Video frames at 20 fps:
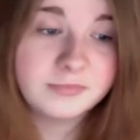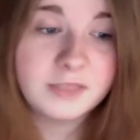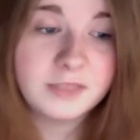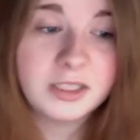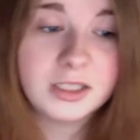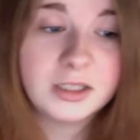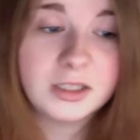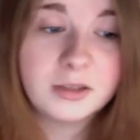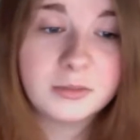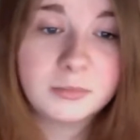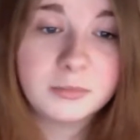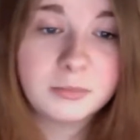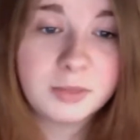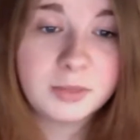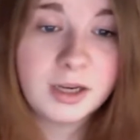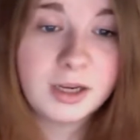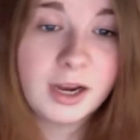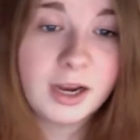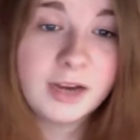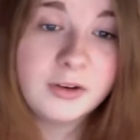I don't know,
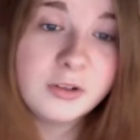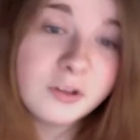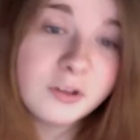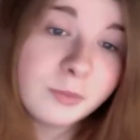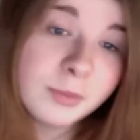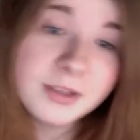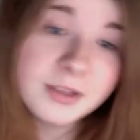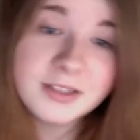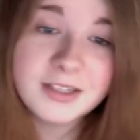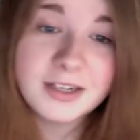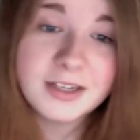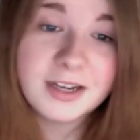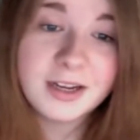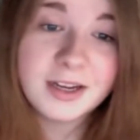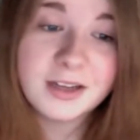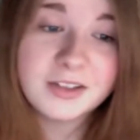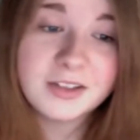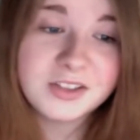but I do love Brentana.